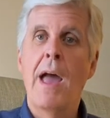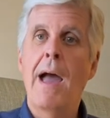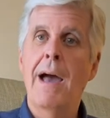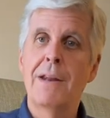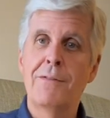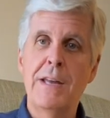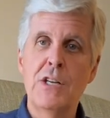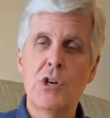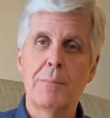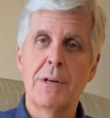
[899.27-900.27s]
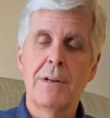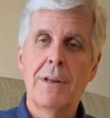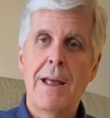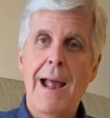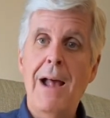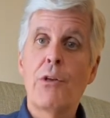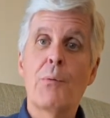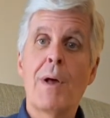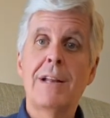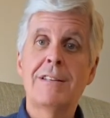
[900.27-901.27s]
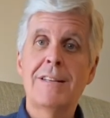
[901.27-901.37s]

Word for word: out of Egypt, how the Red